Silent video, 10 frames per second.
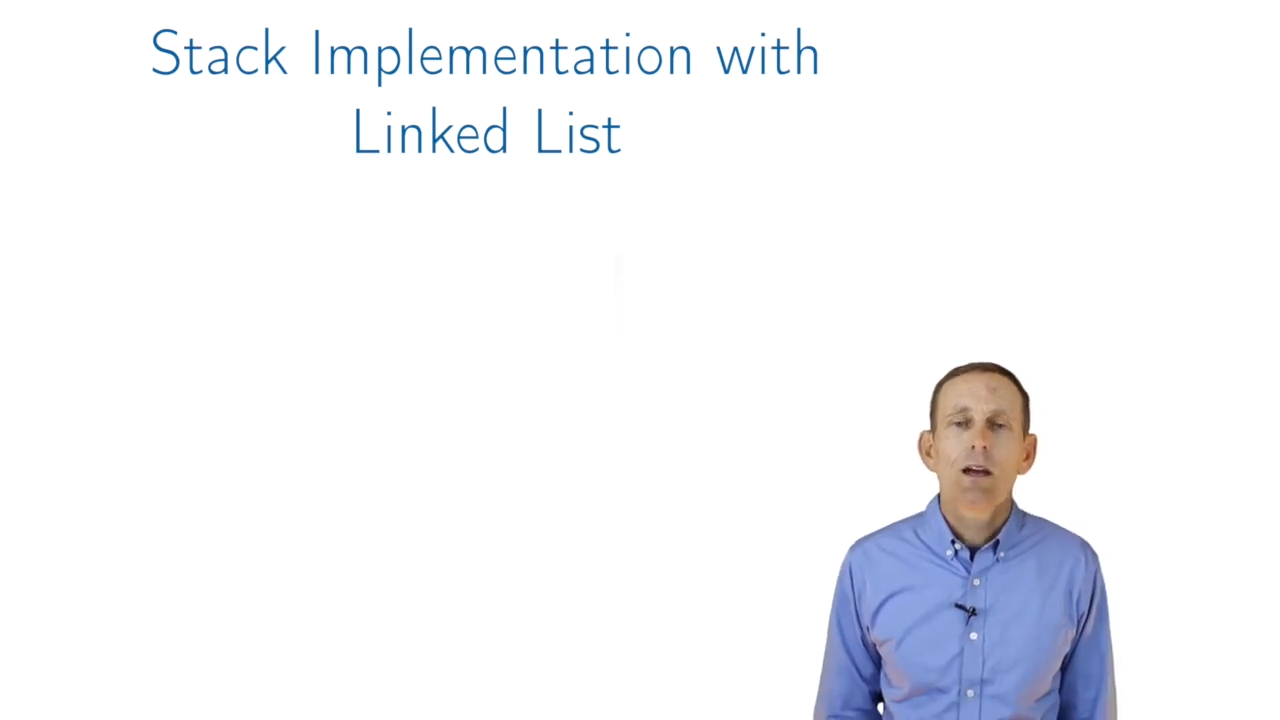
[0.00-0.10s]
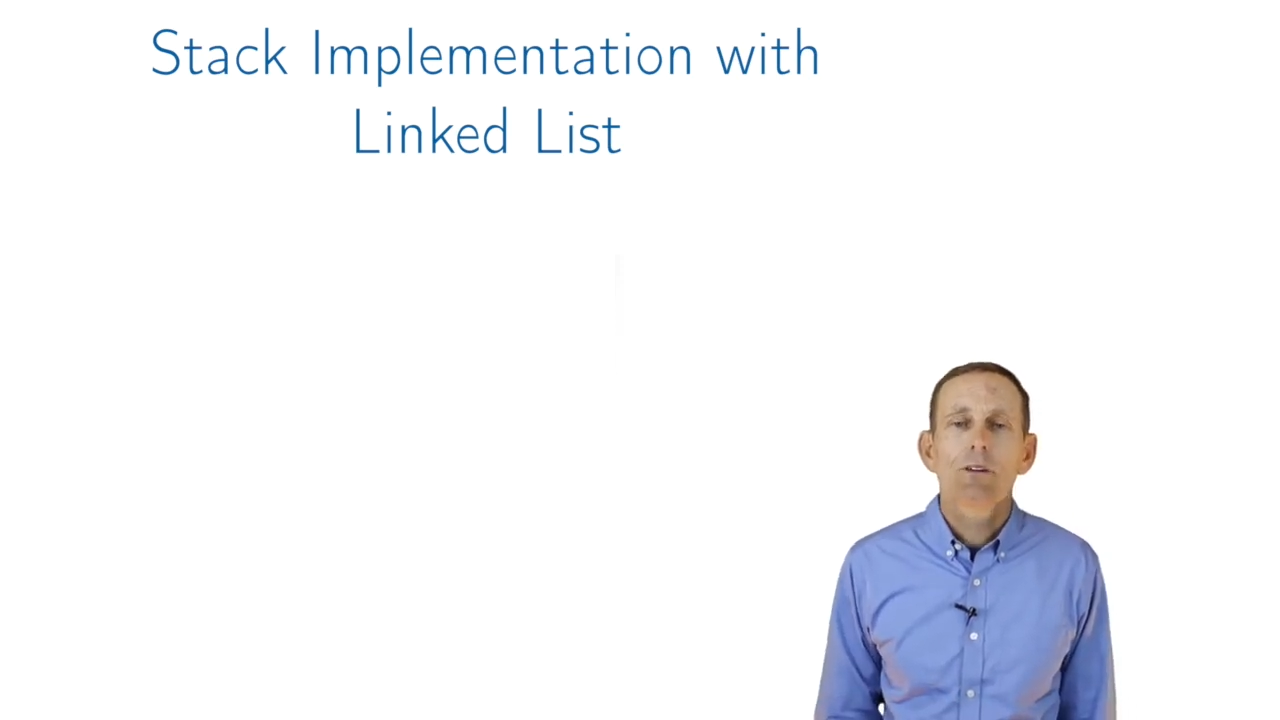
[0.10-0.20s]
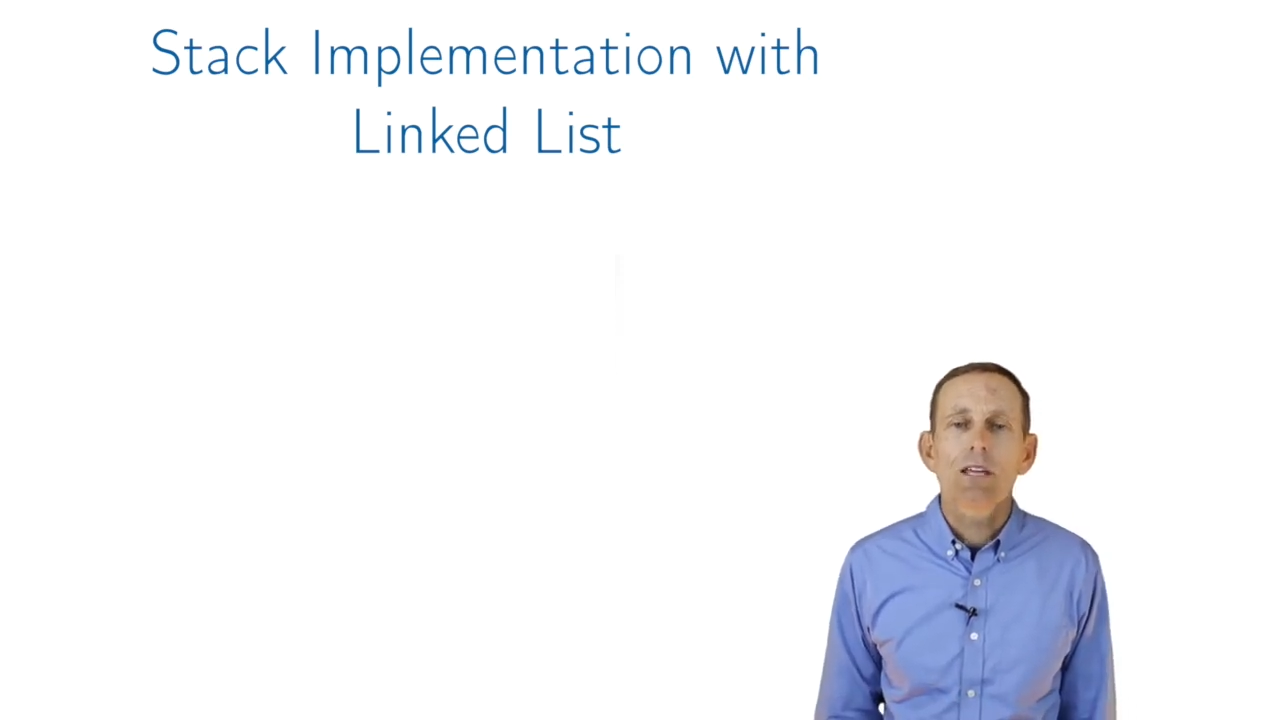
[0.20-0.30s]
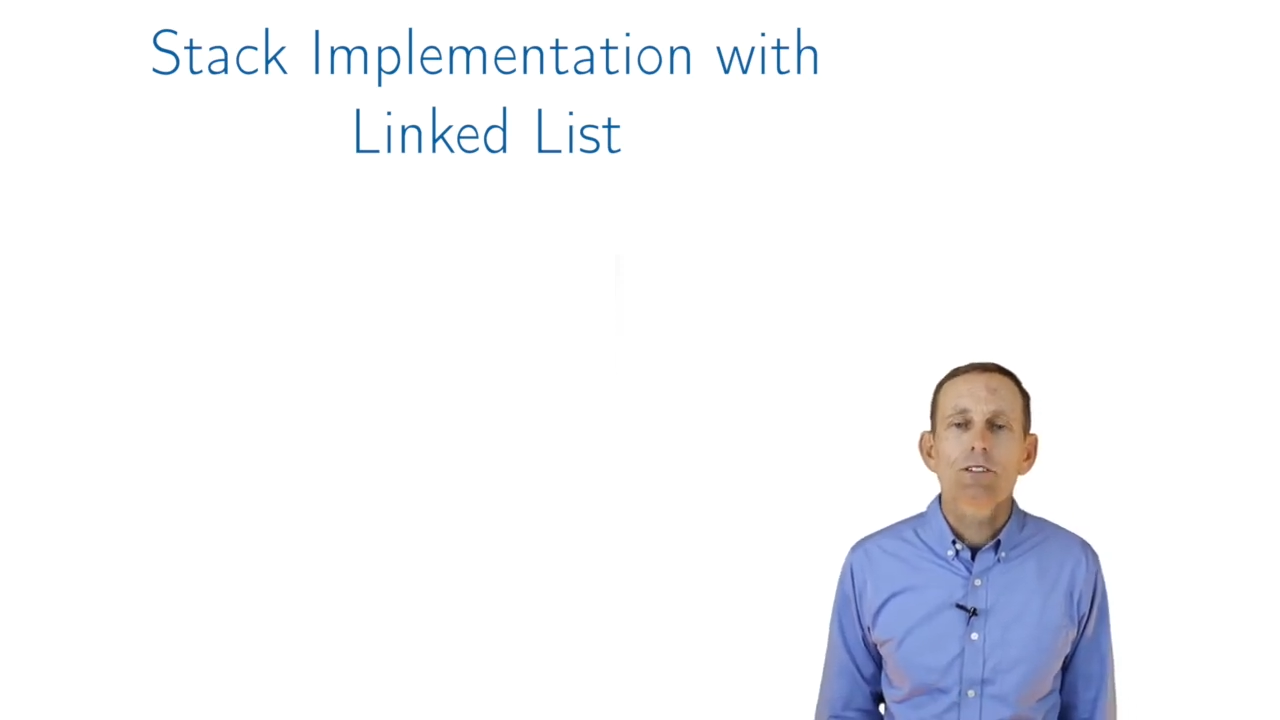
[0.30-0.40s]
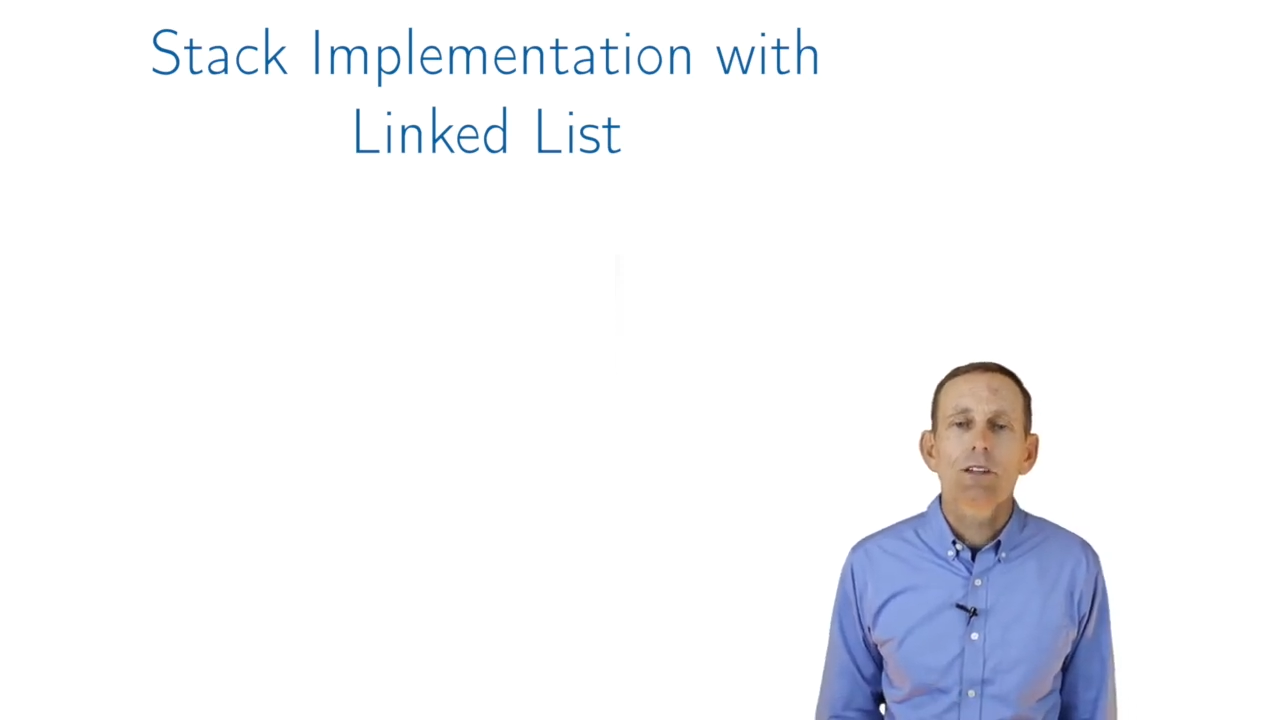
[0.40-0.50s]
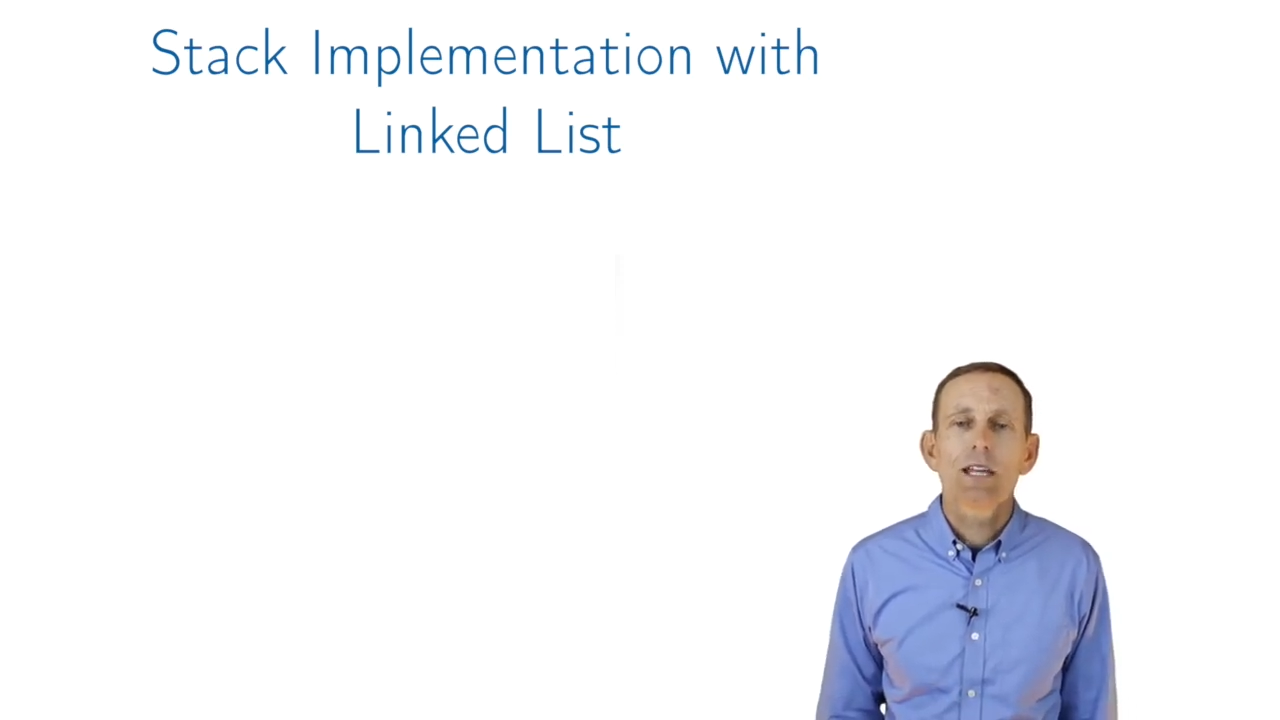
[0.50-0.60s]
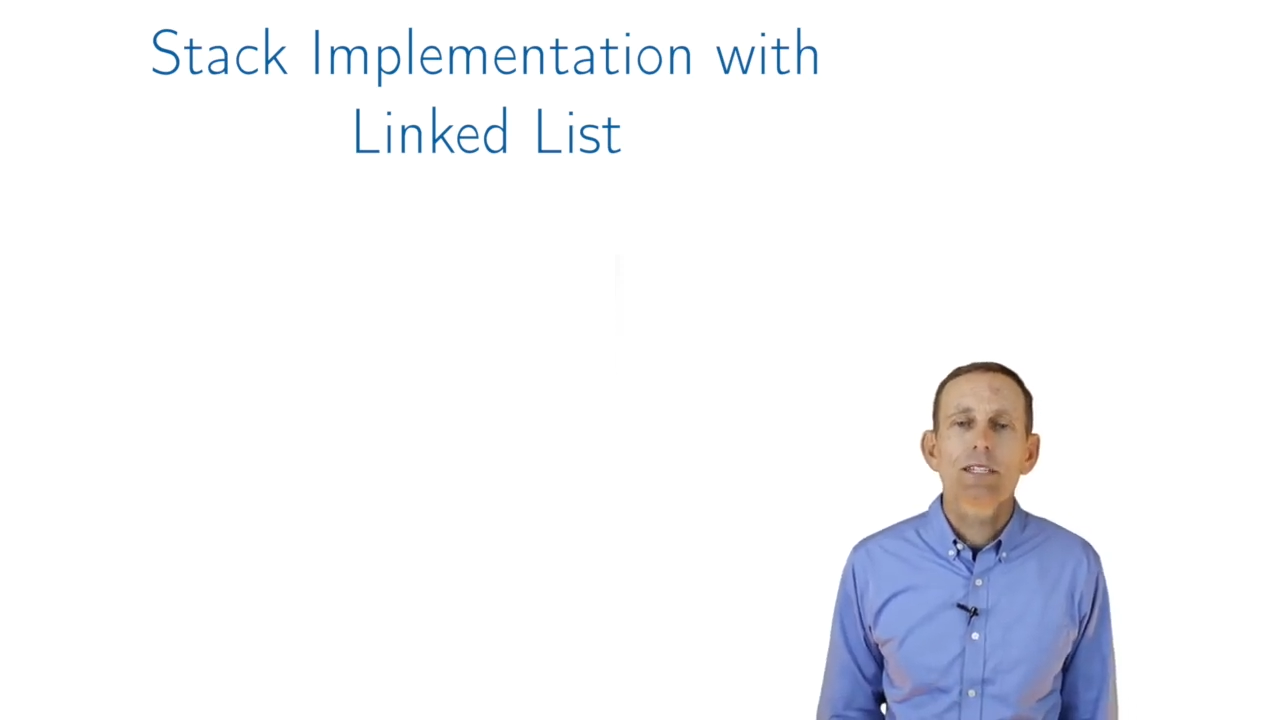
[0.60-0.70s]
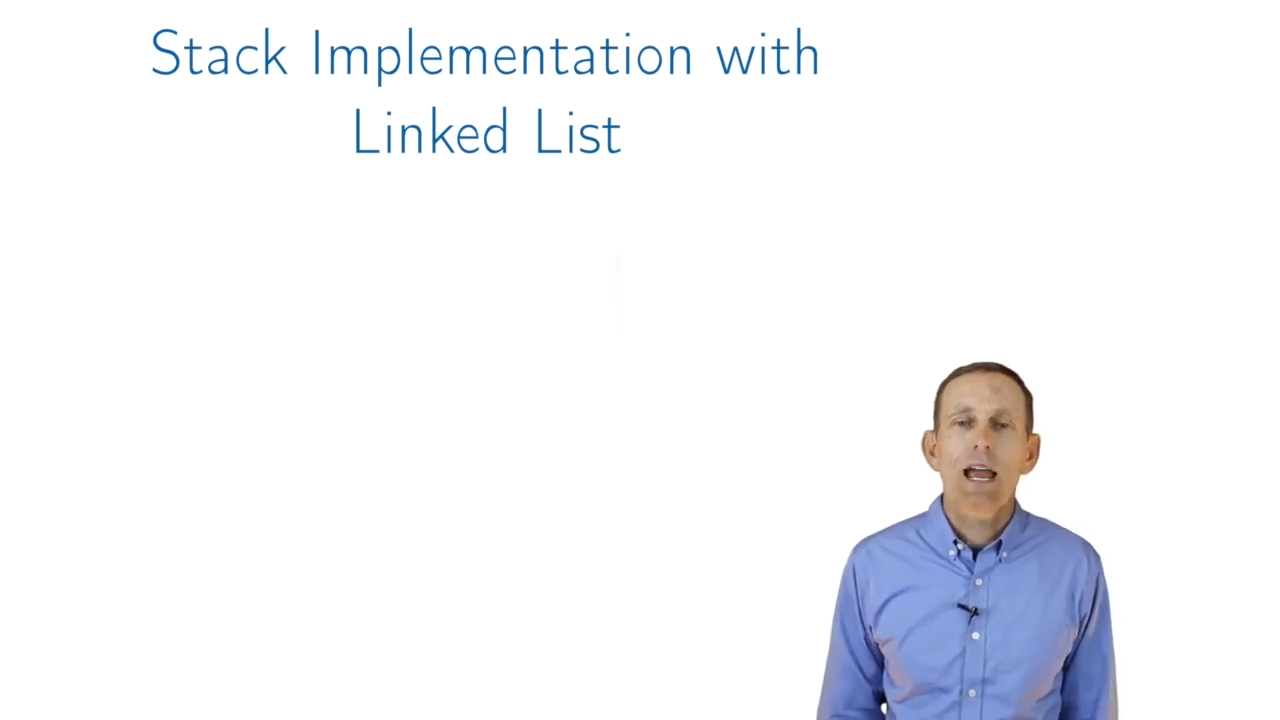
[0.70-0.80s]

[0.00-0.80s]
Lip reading: Okay, so that's